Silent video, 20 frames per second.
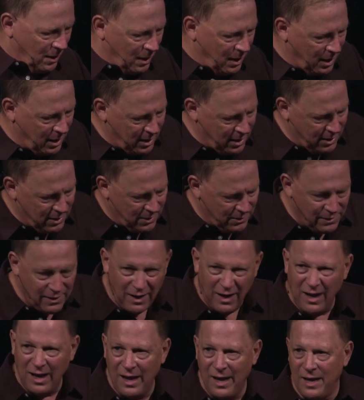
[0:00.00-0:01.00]
are
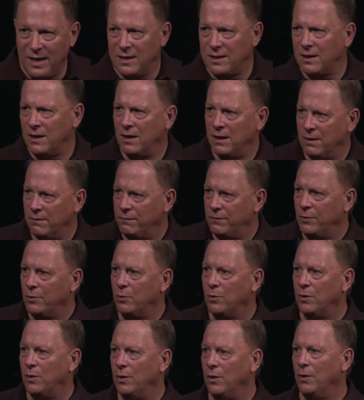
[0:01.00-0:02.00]
the light of
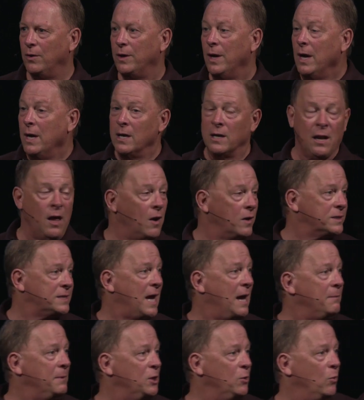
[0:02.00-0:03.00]
the world. As long
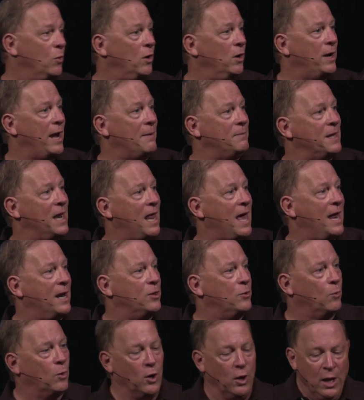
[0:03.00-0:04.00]
as I'm in the world, I'm the
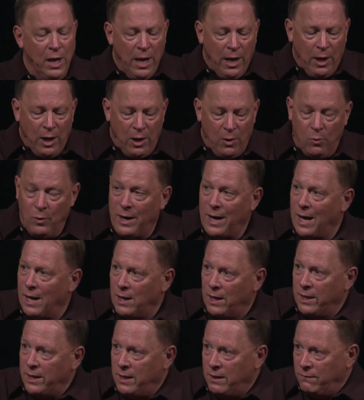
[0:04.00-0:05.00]
light of the world. Uh, when
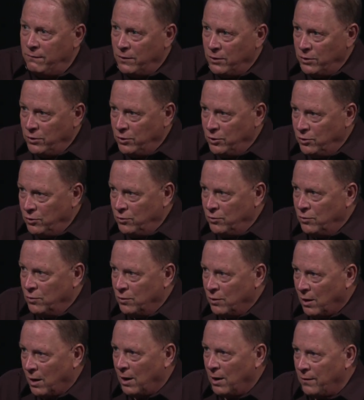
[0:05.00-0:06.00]
I leave, you
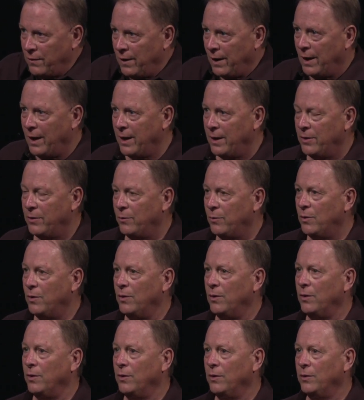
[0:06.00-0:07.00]
are the light of the
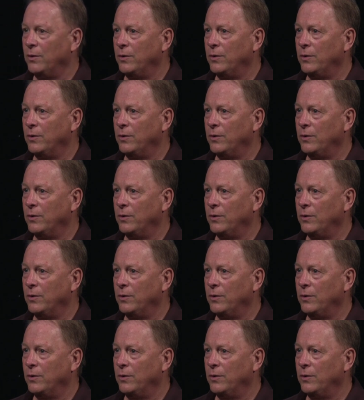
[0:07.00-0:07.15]
world.